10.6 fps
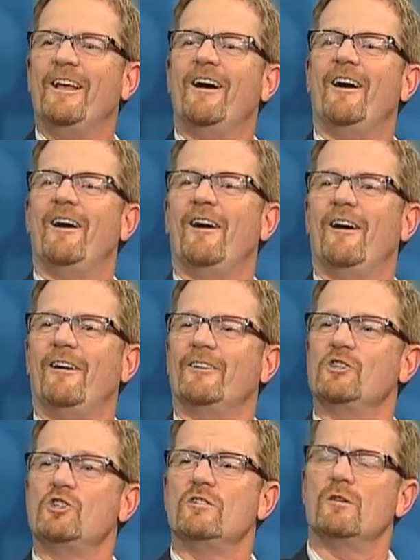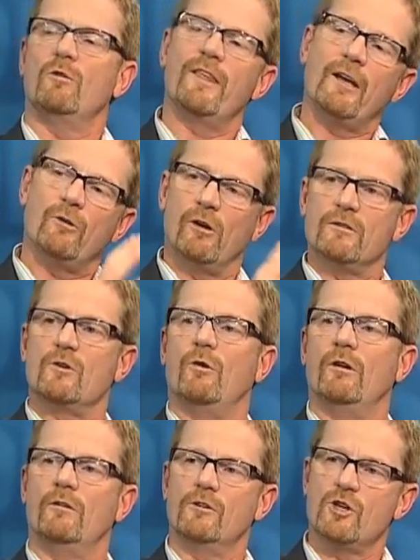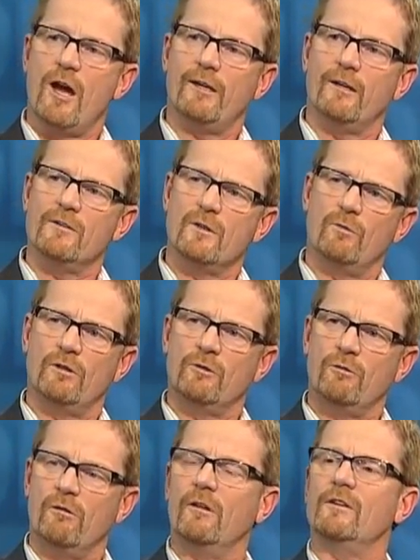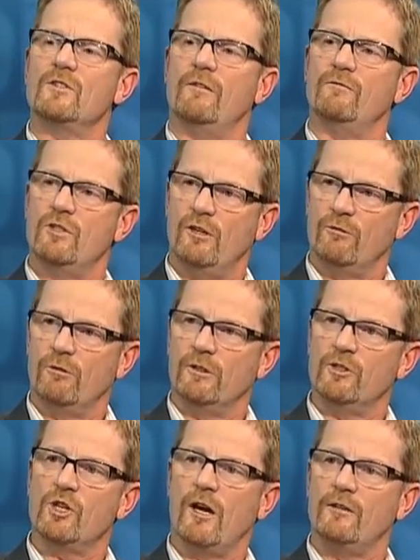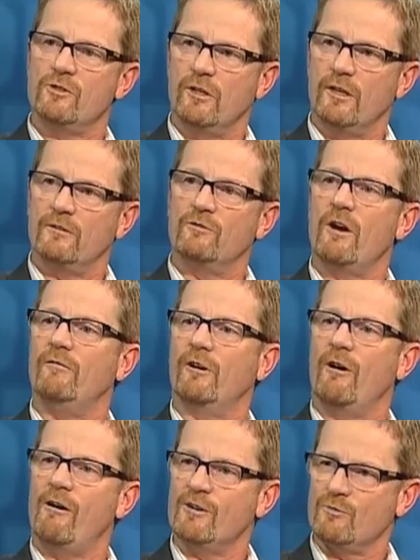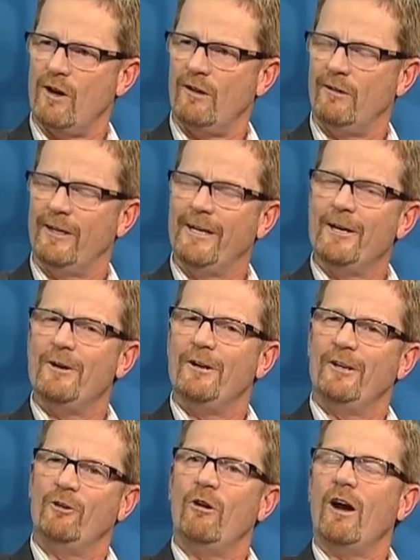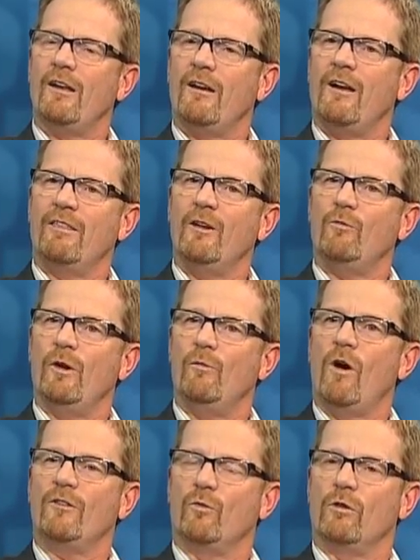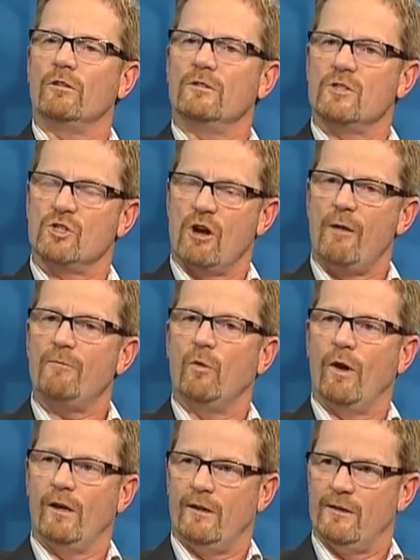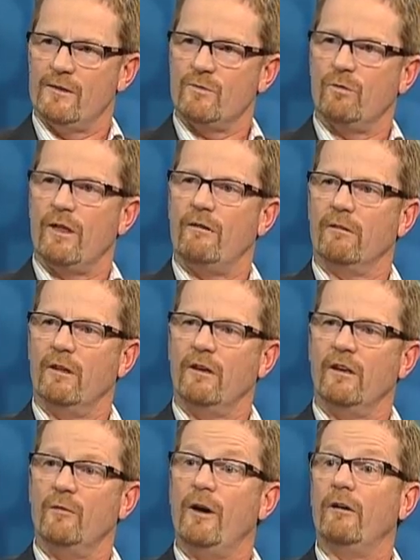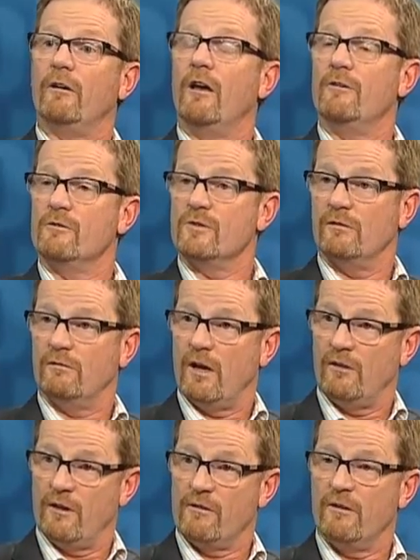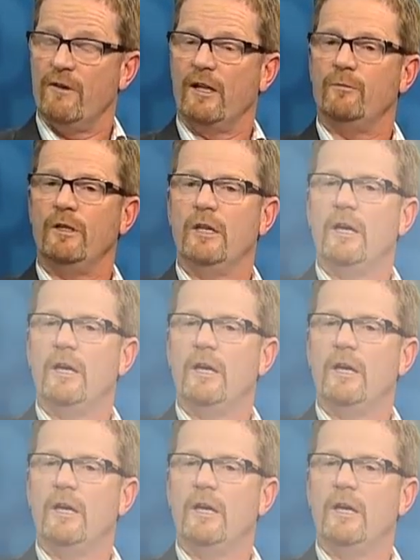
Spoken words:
because she said, well, that oil's going to China. I said, well, don't you think a 17-year-old in China should get to drive a car as well? You know, I think we want the world to stop the way it is without thinking about others and their development.